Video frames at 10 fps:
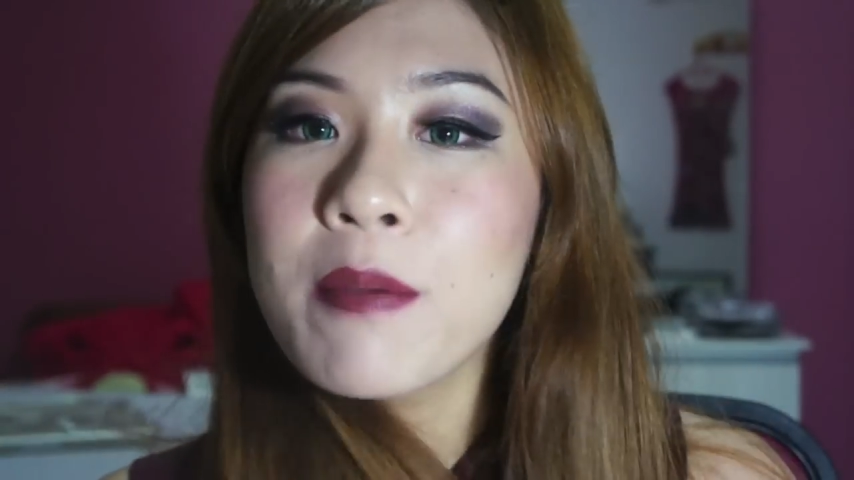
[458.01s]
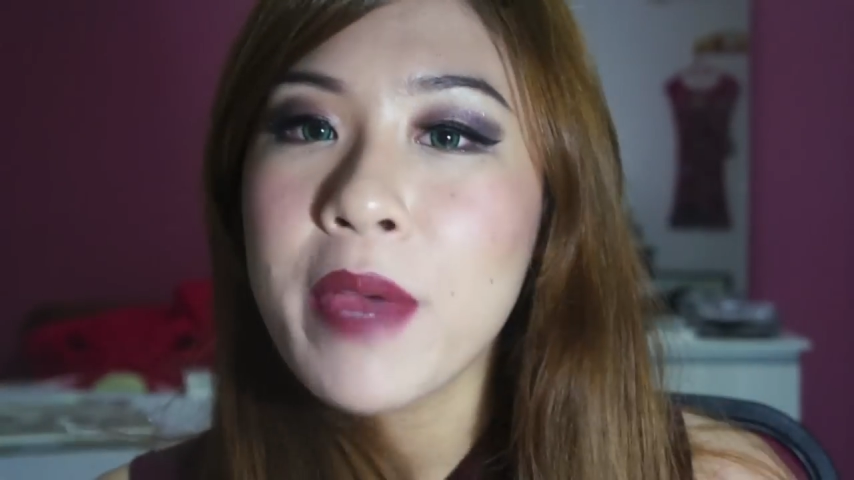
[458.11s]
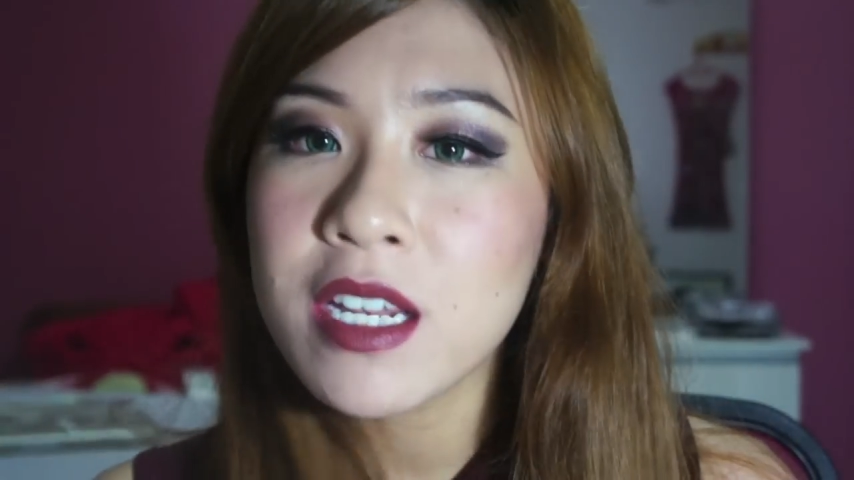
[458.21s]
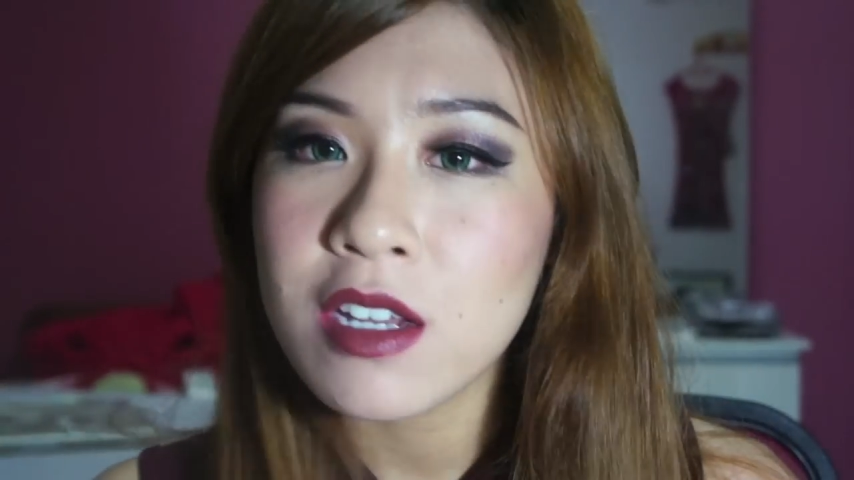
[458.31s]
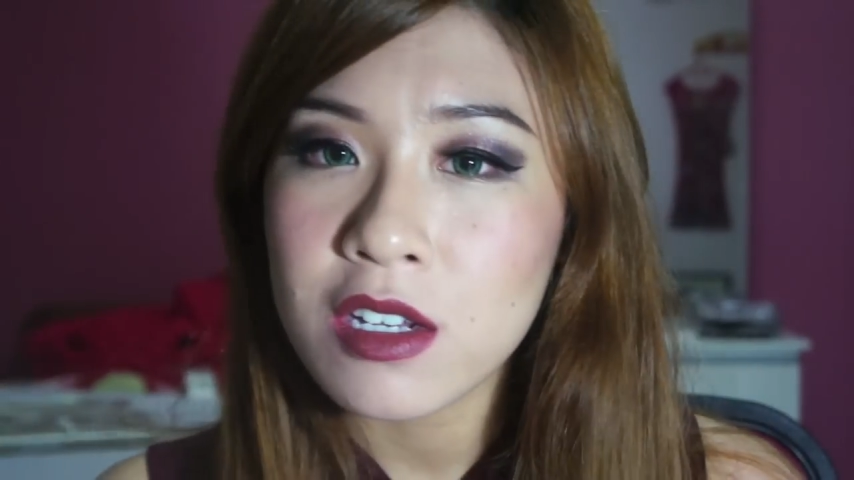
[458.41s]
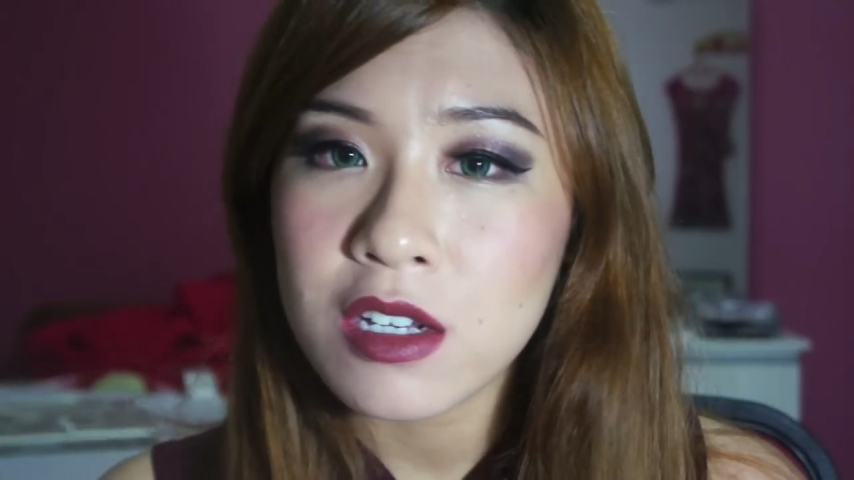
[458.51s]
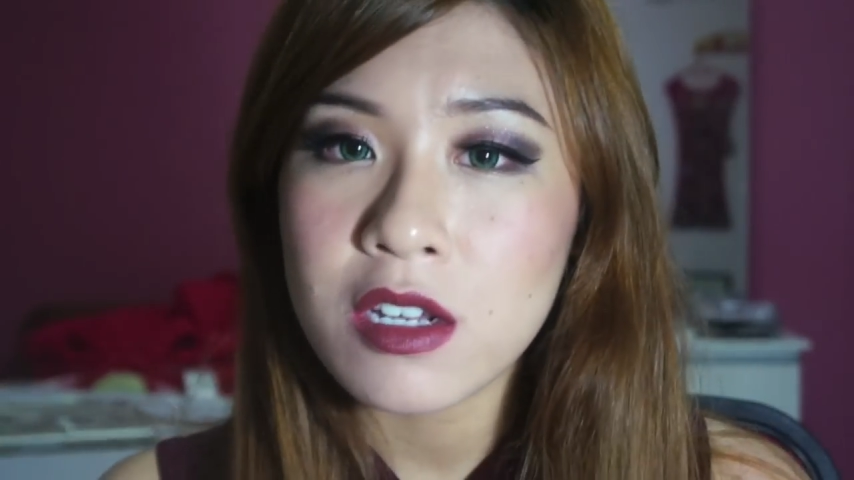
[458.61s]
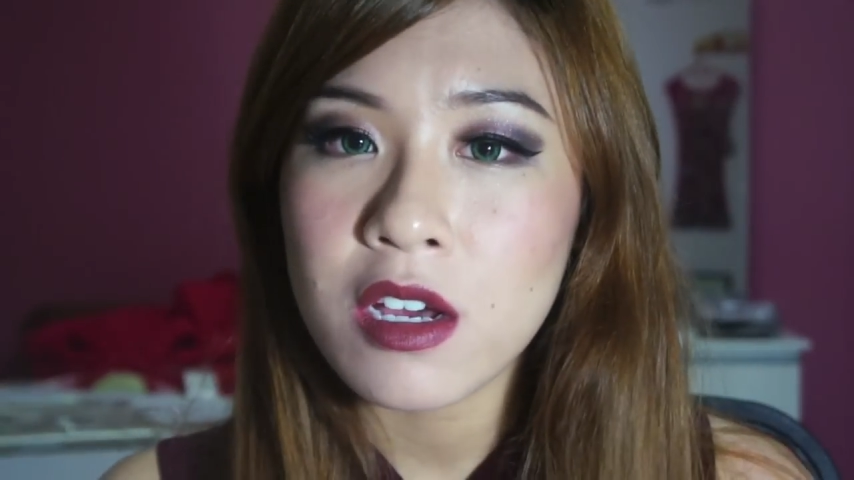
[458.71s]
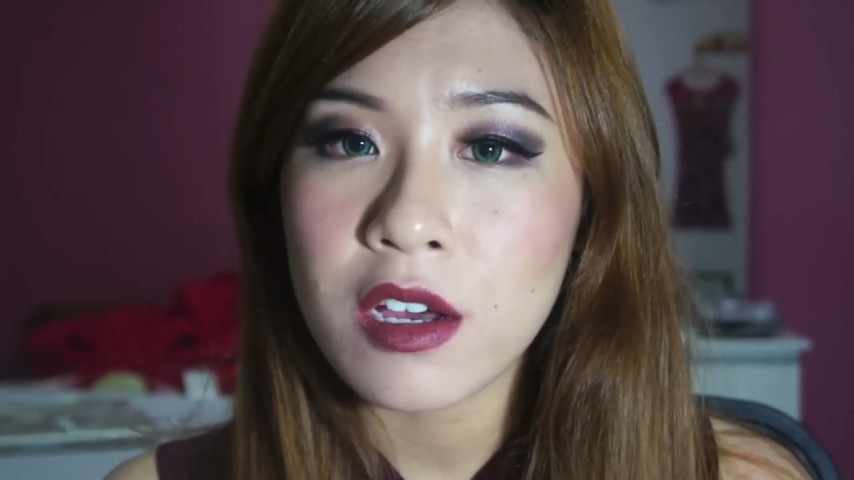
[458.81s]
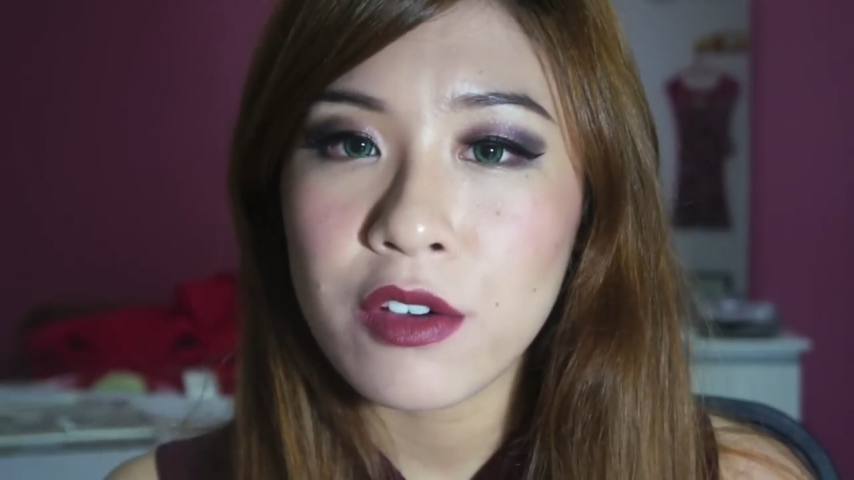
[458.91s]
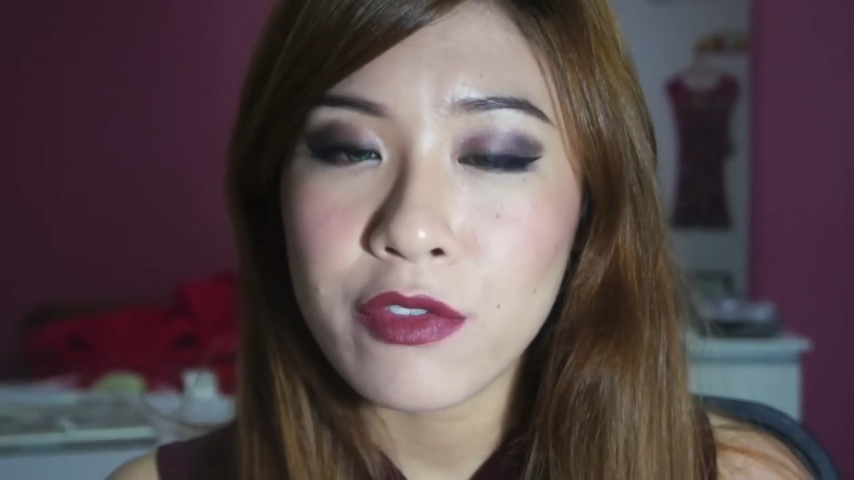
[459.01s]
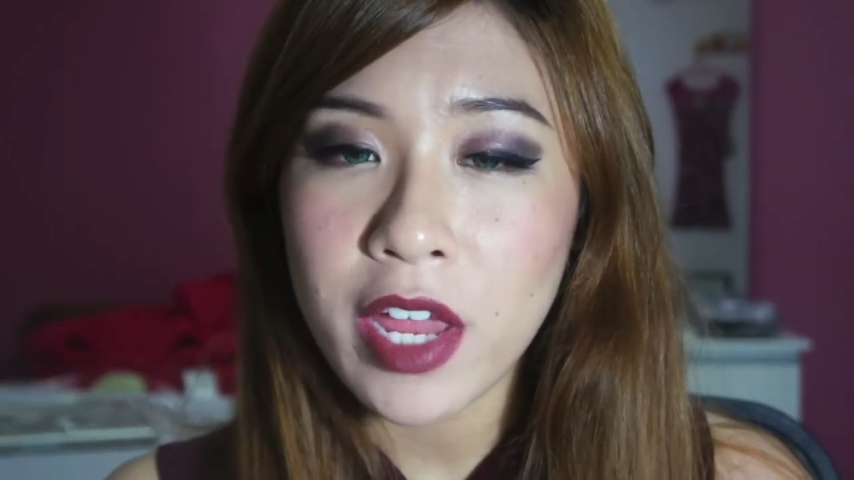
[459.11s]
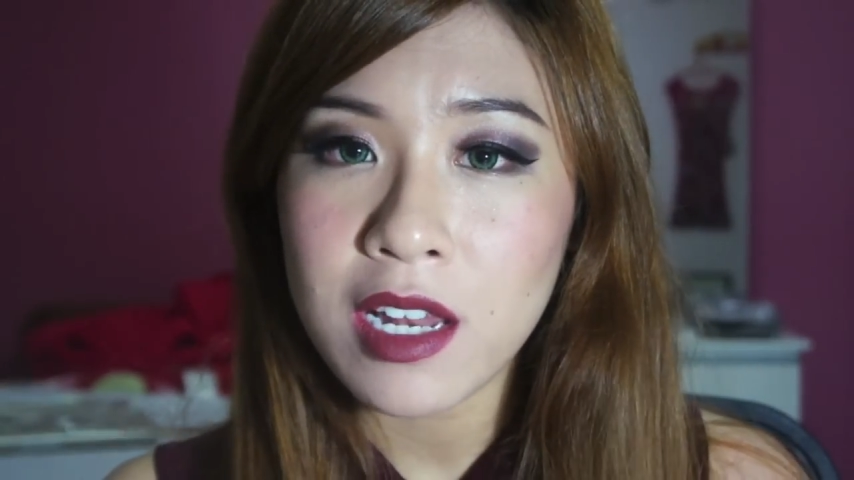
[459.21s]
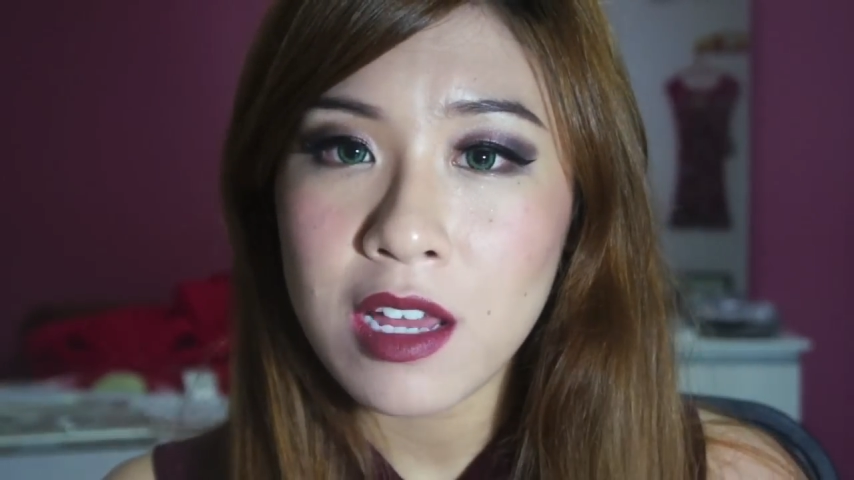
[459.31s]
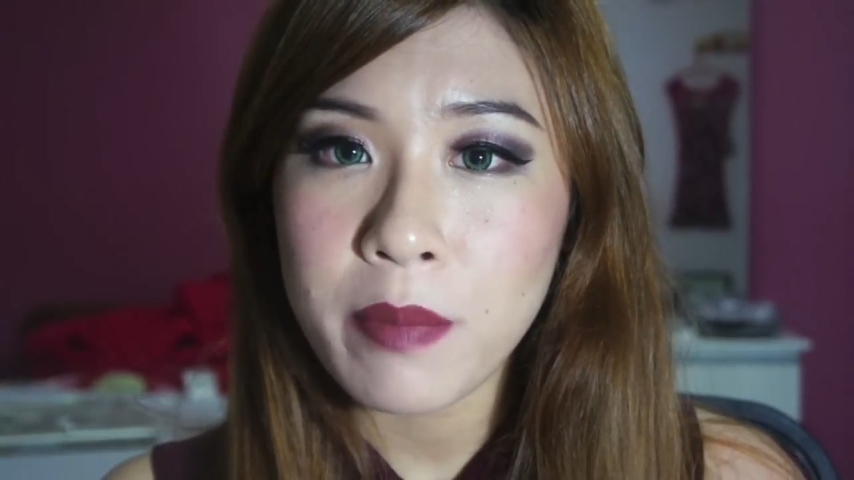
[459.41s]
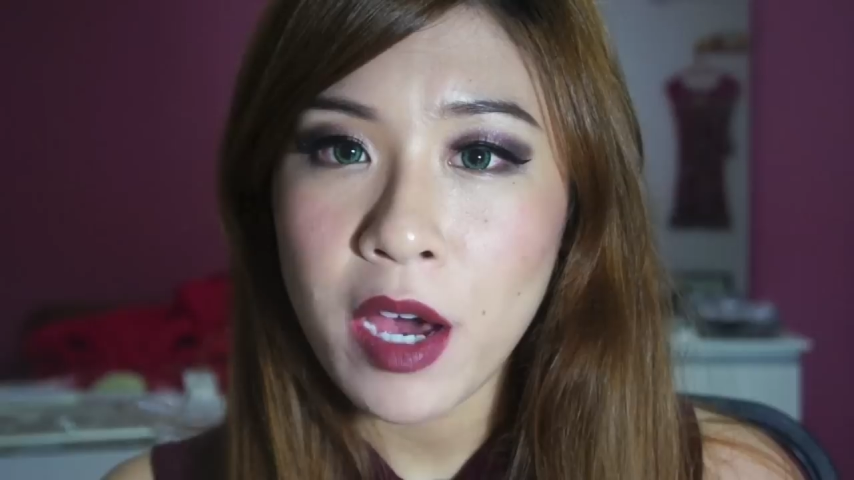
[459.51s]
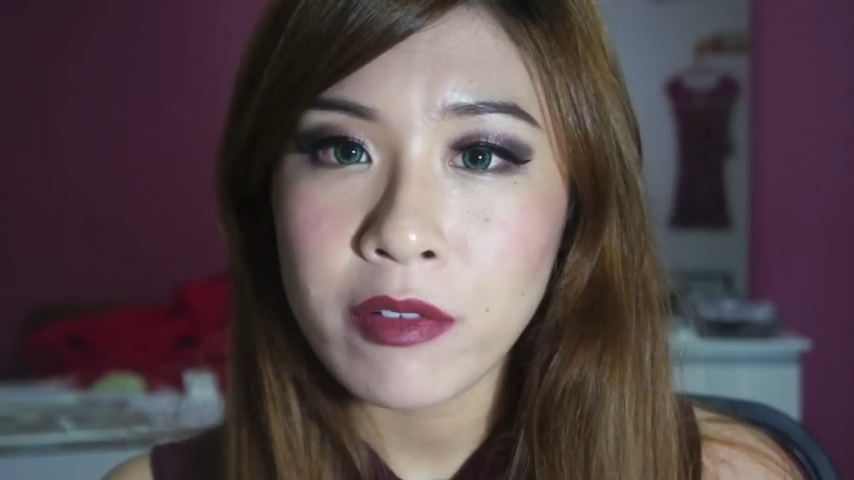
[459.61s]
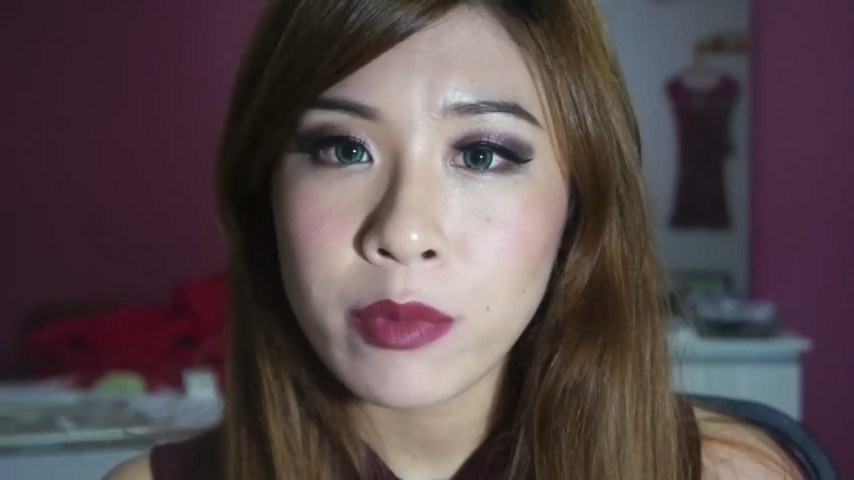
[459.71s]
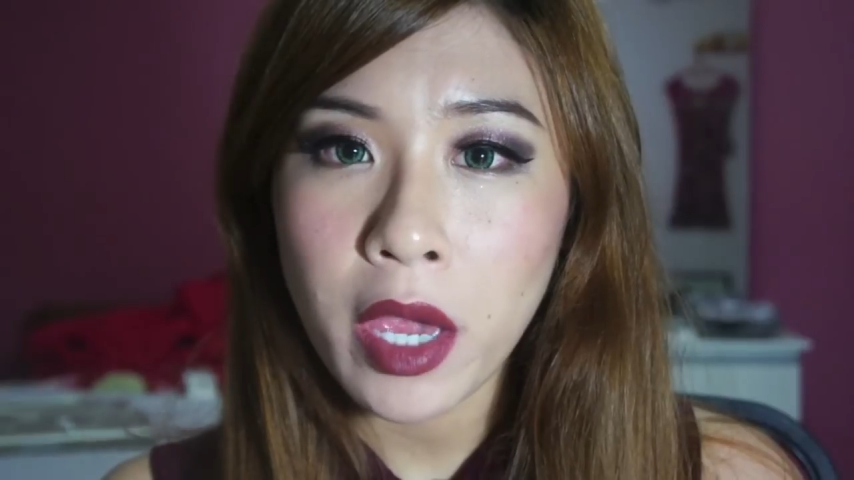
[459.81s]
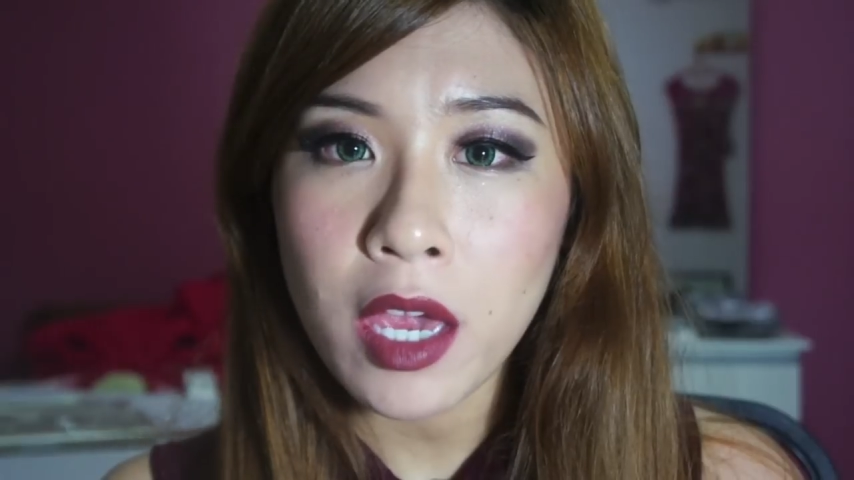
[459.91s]
abandoned the red lip
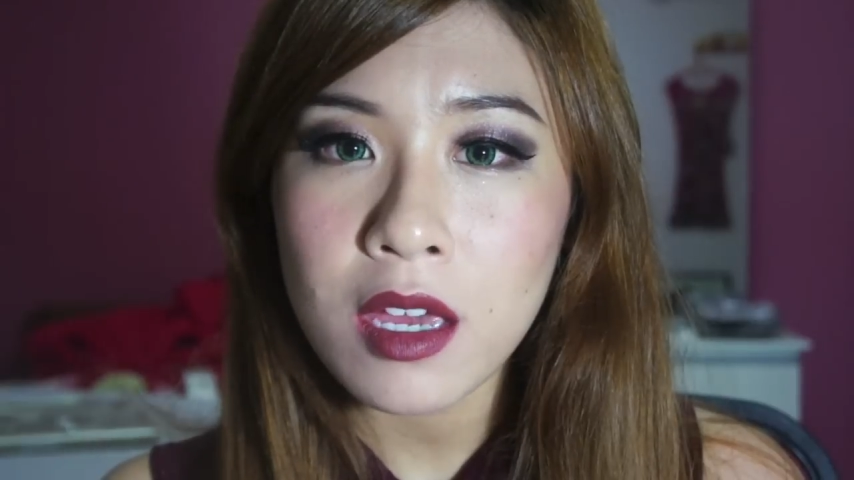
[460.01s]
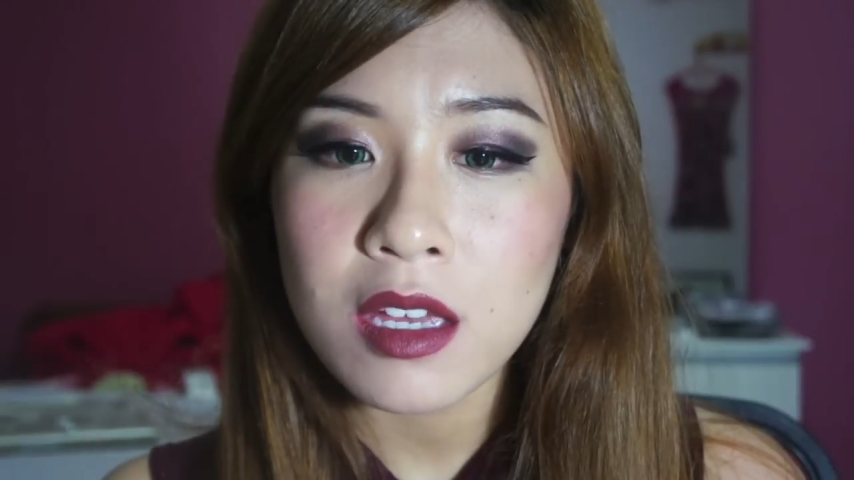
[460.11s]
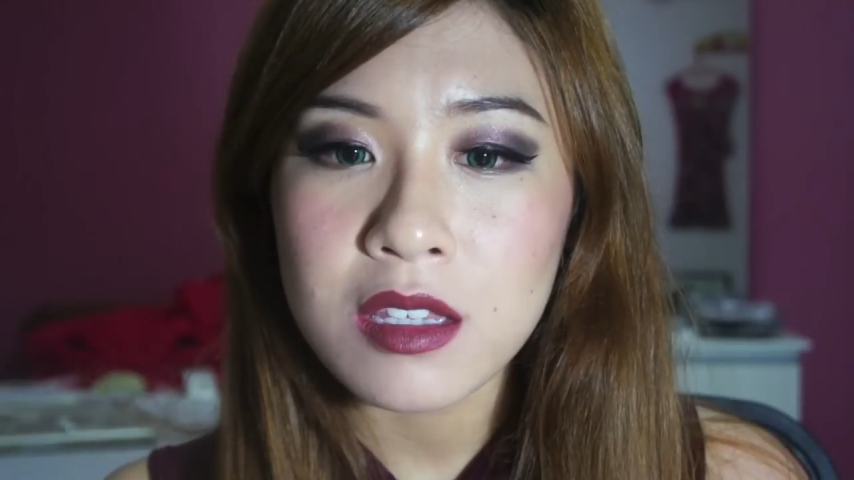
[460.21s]
halfway.